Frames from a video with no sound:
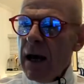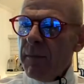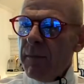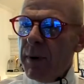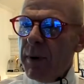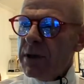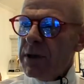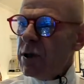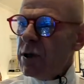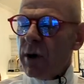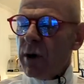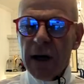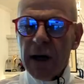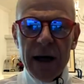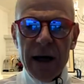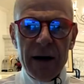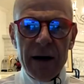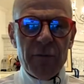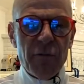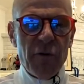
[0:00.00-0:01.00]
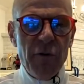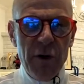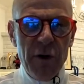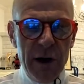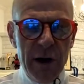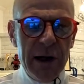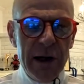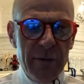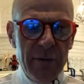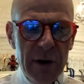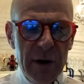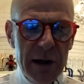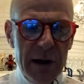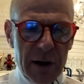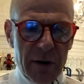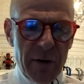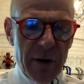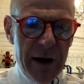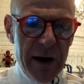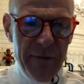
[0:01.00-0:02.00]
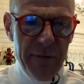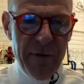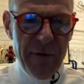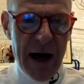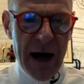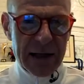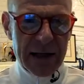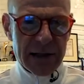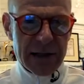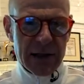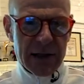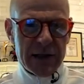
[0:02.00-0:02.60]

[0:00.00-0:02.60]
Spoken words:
But you can get really, really great effects.